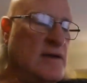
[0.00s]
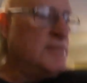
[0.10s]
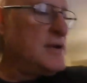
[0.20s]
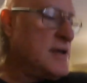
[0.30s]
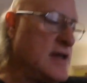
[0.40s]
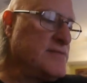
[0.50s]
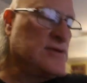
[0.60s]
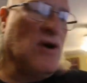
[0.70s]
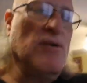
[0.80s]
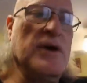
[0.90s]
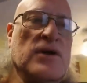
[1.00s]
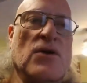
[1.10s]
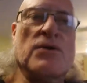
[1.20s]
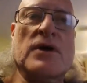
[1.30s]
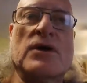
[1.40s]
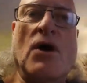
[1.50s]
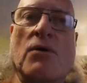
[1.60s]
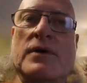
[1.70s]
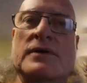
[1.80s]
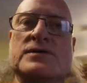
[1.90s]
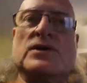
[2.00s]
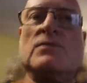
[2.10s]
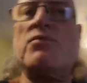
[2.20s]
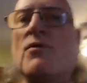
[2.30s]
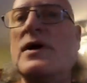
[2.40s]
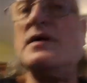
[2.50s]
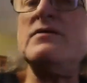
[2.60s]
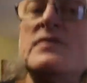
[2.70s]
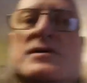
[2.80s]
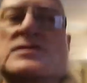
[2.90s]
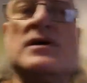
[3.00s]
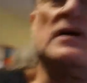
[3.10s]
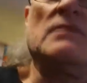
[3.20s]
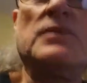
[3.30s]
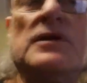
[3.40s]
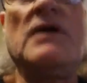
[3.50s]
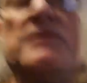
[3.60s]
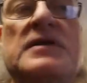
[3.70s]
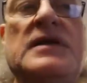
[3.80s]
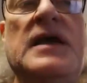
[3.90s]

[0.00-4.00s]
but he keeps going and going and going until the point even his beloved